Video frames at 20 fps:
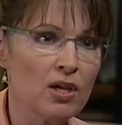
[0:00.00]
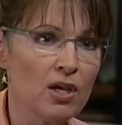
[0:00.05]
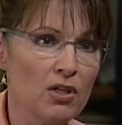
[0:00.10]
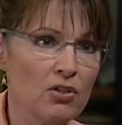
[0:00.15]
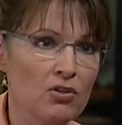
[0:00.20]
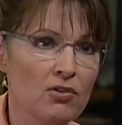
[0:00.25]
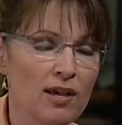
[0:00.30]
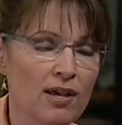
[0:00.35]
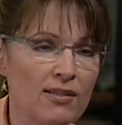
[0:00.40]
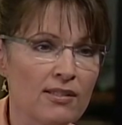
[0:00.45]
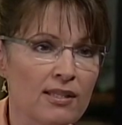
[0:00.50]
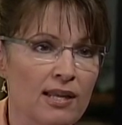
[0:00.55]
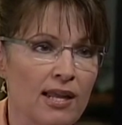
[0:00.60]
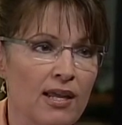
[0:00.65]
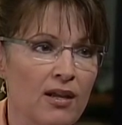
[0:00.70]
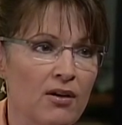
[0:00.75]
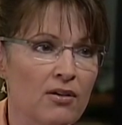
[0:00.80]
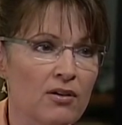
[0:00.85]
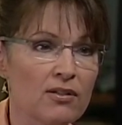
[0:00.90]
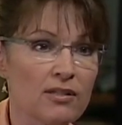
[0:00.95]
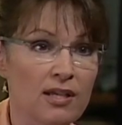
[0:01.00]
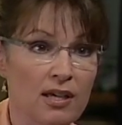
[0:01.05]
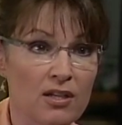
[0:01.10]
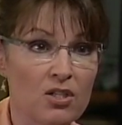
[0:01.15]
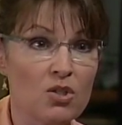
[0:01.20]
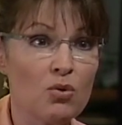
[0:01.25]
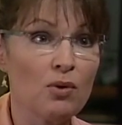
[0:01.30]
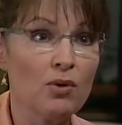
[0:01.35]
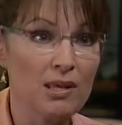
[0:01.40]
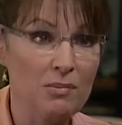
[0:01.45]
2,000 acres out of
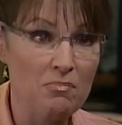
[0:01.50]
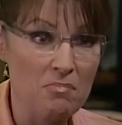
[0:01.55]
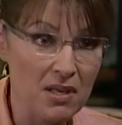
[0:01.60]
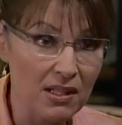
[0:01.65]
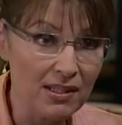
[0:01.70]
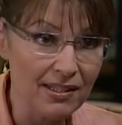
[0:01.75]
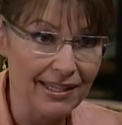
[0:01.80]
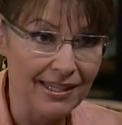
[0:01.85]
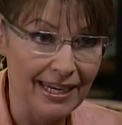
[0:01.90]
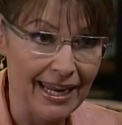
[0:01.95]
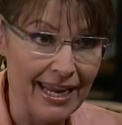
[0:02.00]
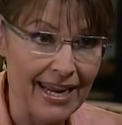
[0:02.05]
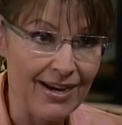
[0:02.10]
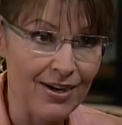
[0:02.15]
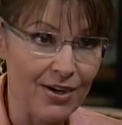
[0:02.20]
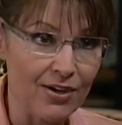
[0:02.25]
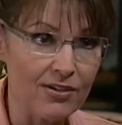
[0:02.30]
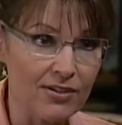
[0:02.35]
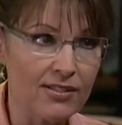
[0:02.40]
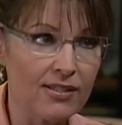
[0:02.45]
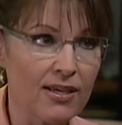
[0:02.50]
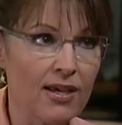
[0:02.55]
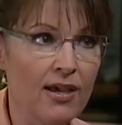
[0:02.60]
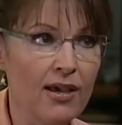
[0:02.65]
20 million acres.